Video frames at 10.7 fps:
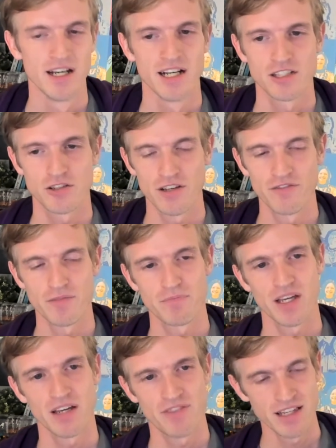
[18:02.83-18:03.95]
So if an
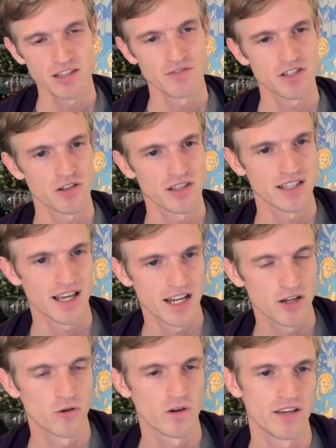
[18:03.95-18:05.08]
event of a certain
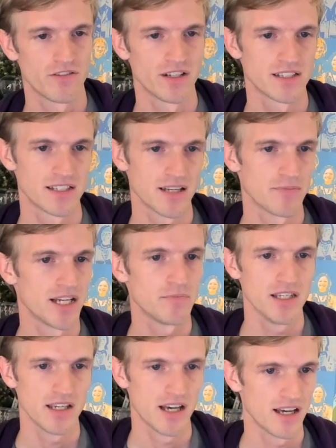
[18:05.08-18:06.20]
category, for instance, there might
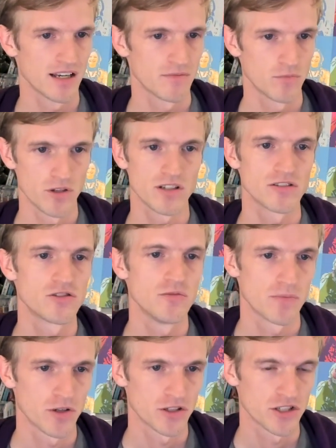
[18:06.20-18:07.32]
be a one
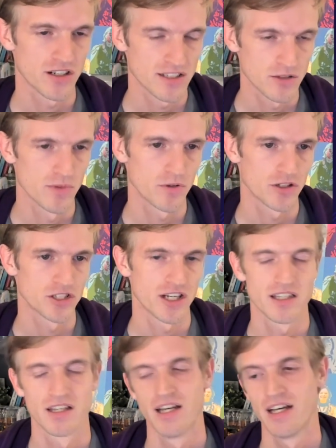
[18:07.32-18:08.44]
consumer project, customer project,